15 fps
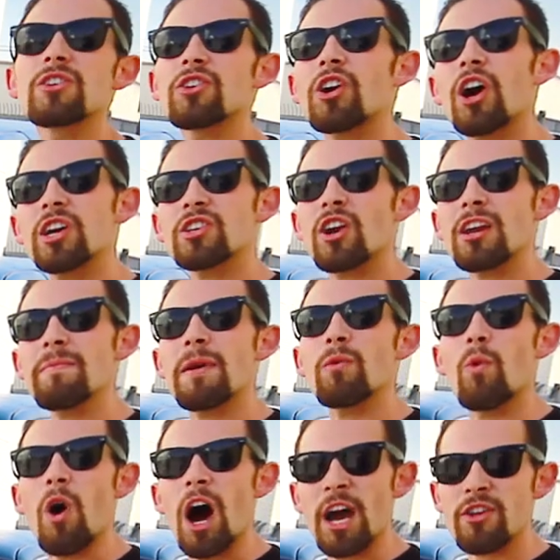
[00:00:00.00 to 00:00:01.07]
The car's already
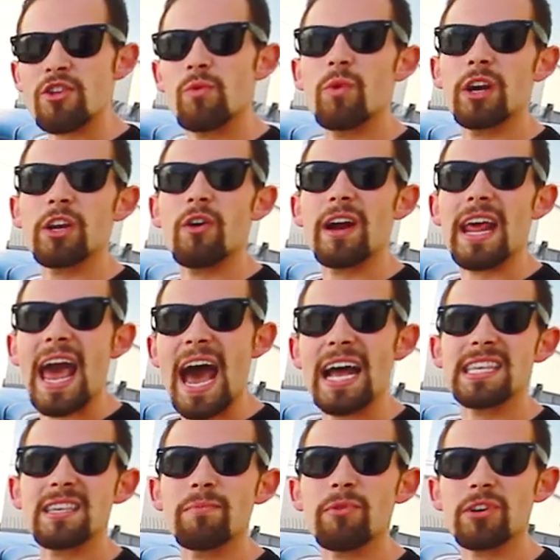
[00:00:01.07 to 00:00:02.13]
been washed and we're gonna go ahead
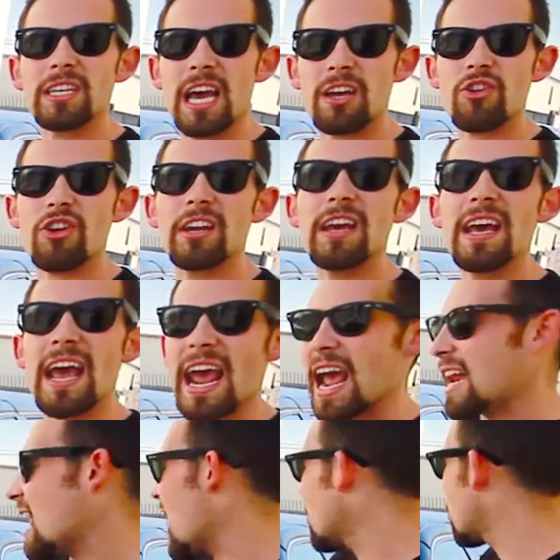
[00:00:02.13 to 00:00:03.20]
and add some protection
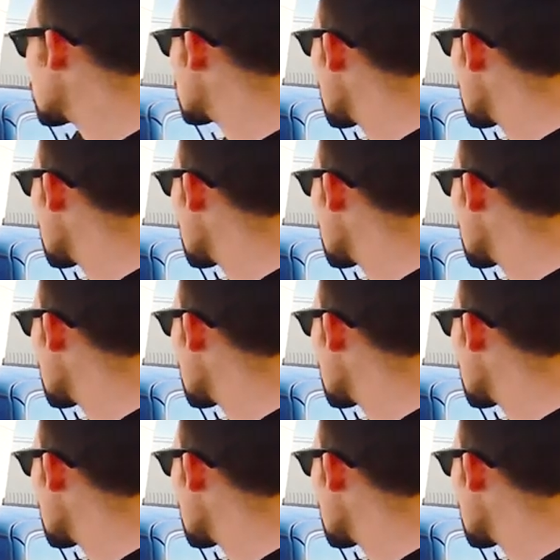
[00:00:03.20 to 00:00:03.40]
and add the